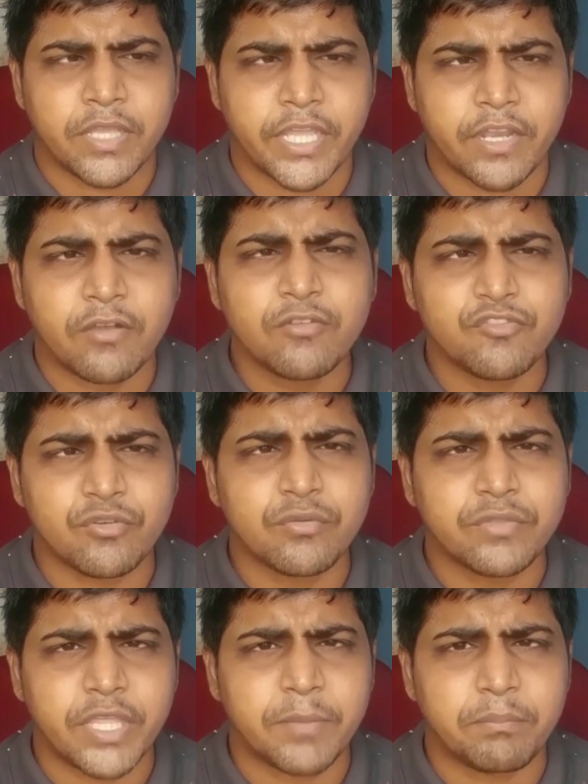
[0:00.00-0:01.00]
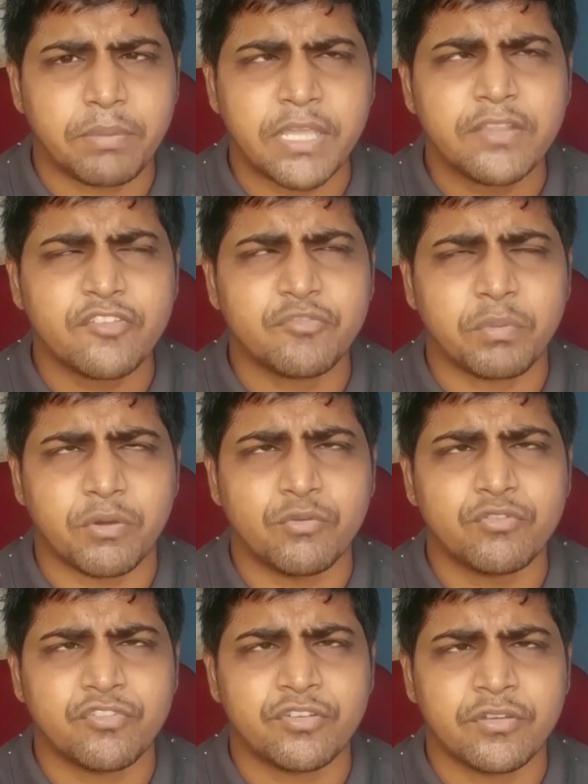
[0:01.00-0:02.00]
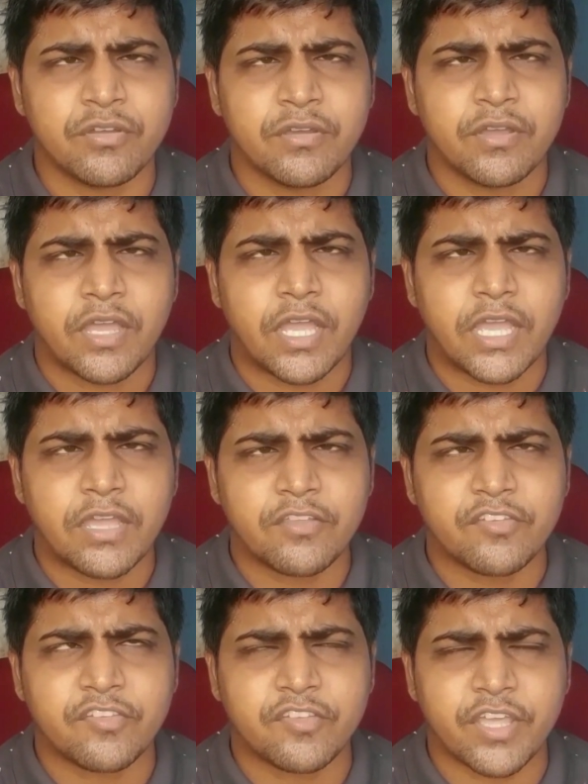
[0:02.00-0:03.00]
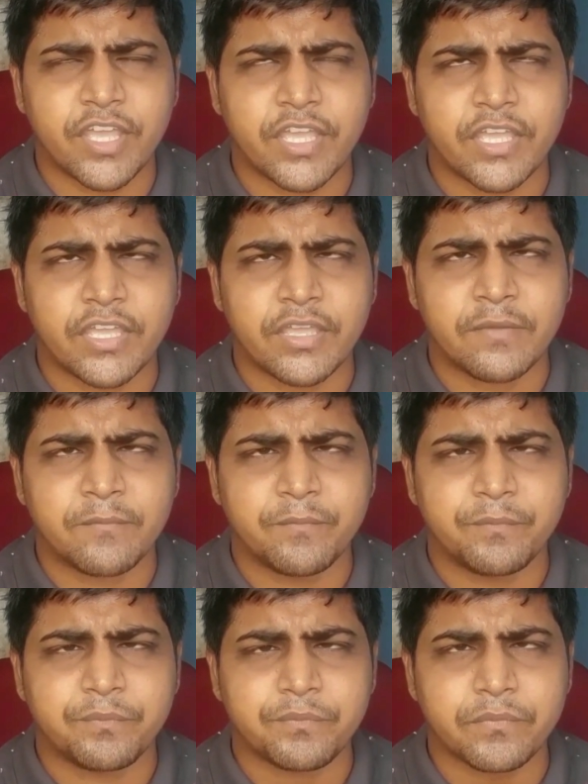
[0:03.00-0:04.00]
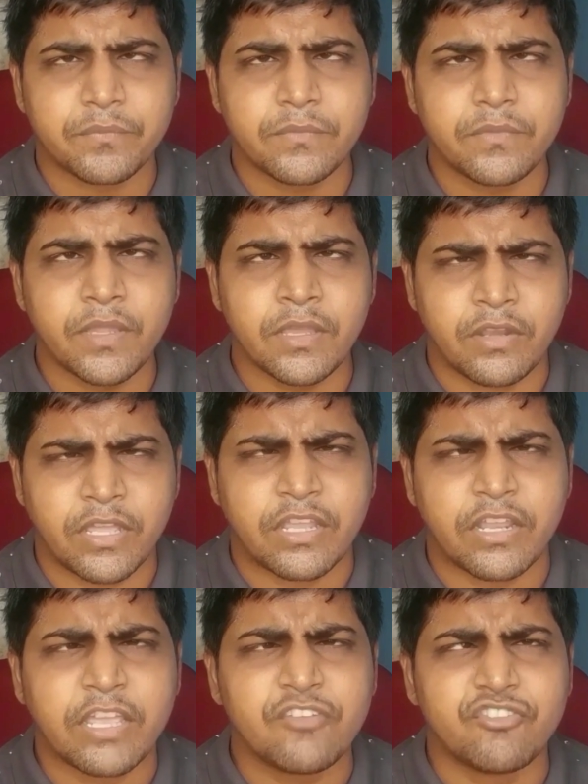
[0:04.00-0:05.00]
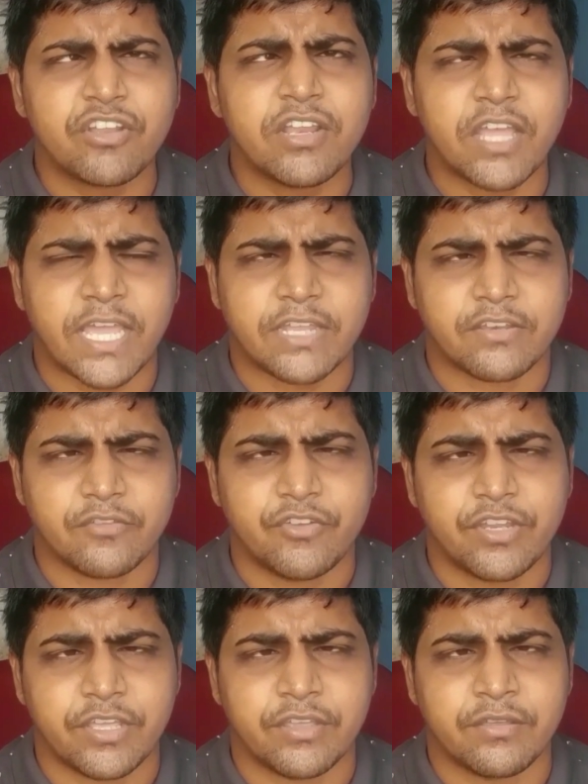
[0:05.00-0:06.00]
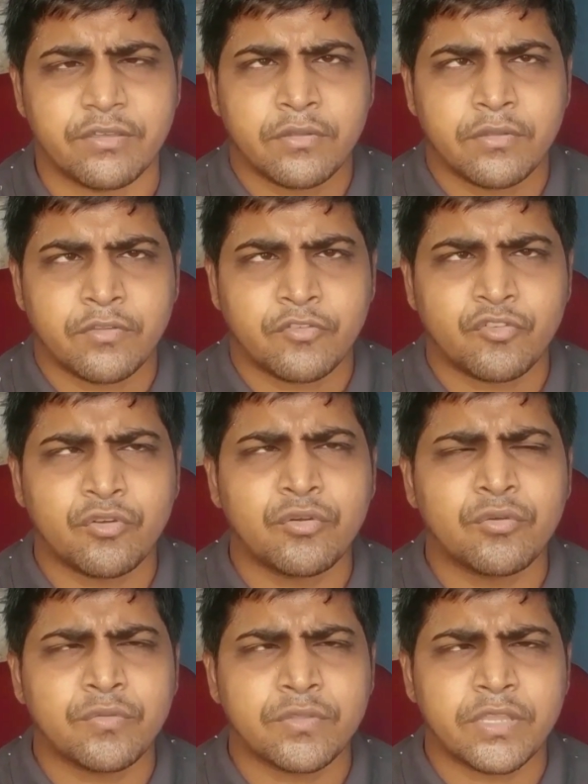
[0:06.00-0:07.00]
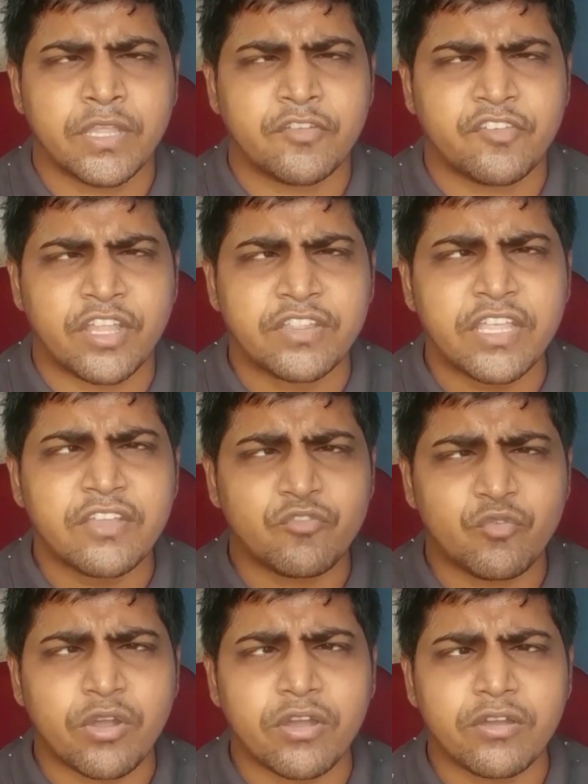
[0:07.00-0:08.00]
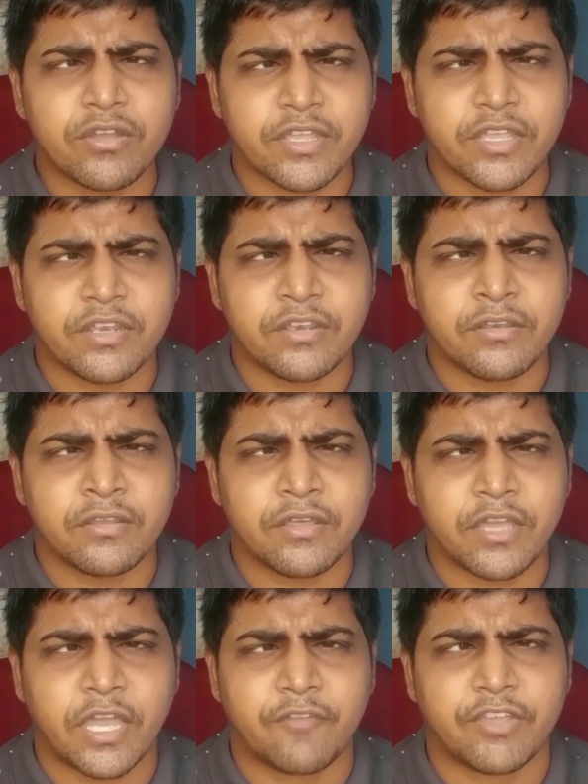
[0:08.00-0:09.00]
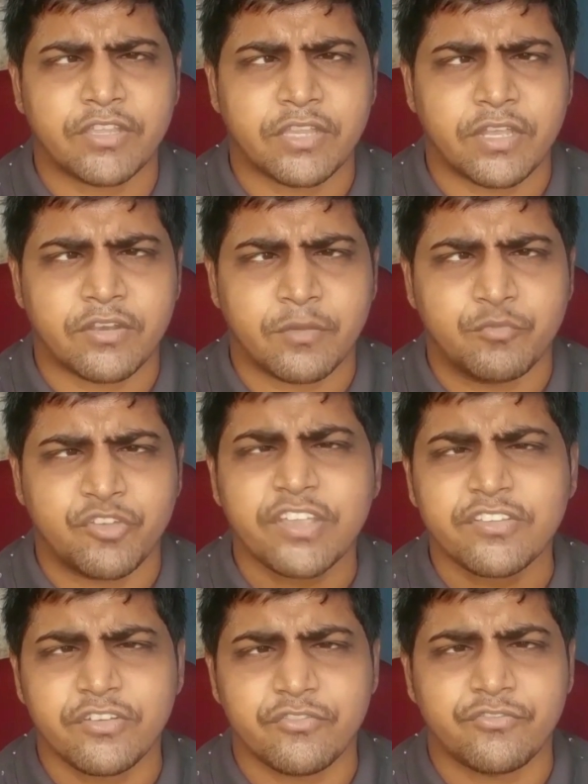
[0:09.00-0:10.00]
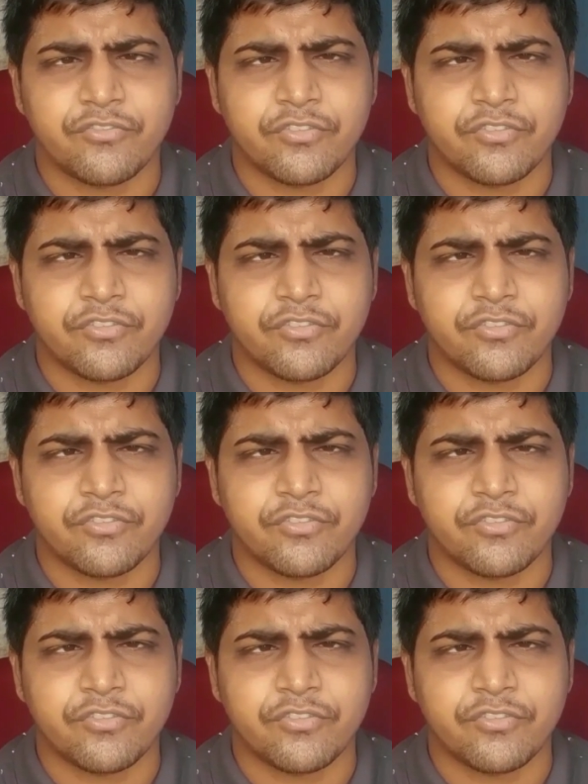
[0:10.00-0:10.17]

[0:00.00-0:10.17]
And also, they play the sport as a recreational activity. So there's nothing wrong in having that objective.